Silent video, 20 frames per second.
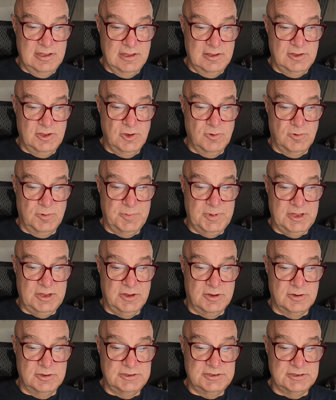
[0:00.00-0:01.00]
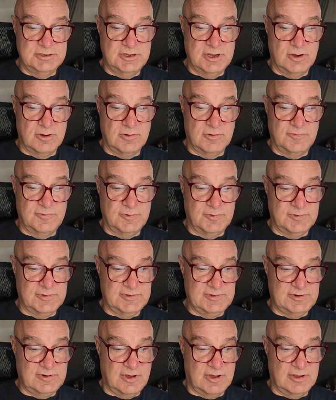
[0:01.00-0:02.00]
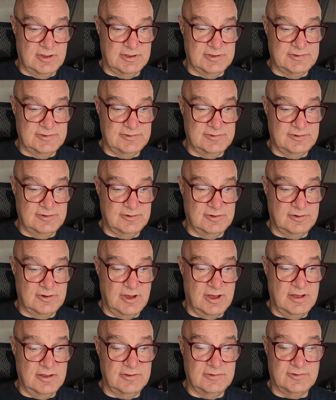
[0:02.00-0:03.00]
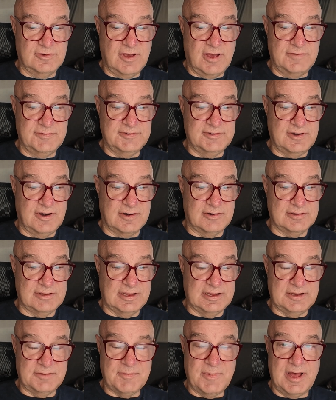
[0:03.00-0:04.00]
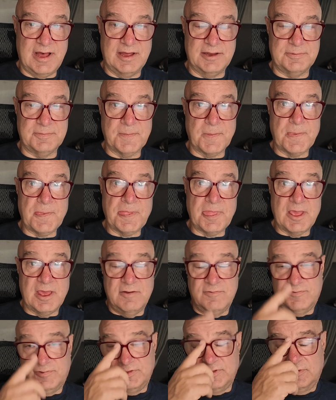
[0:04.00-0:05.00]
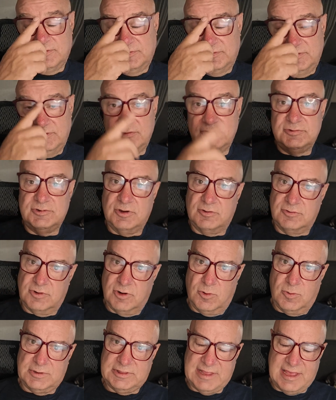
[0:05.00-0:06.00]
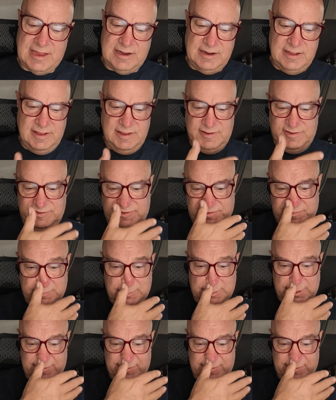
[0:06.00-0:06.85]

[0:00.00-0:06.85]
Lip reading: You would be good to go if you install a soft start like mine. And for those of you who don't know what that is